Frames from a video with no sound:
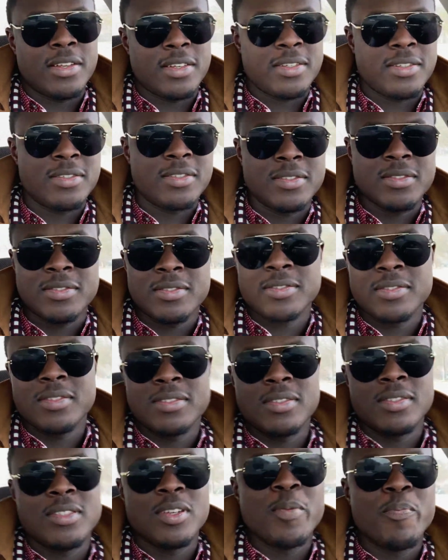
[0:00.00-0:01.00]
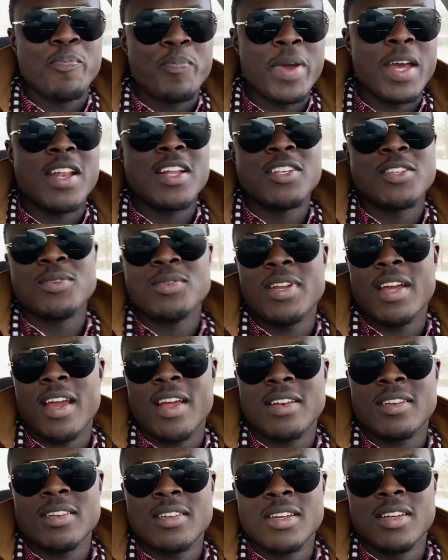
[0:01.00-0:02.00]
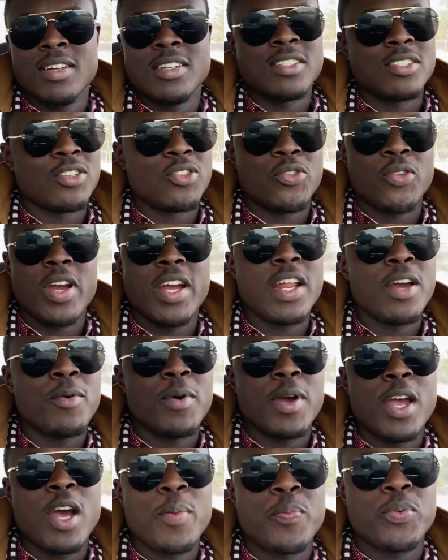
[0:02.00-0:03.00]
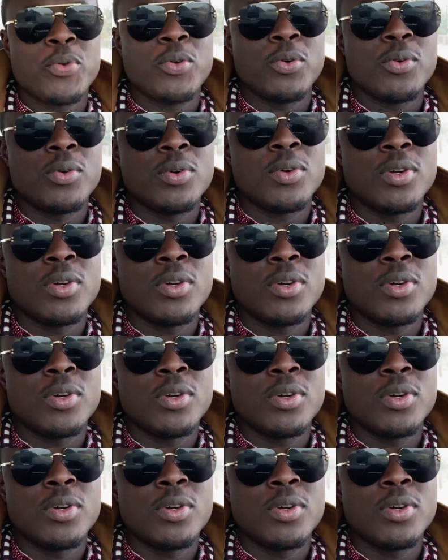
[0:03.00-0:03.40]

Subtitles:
You better do that. It's great. It will help you.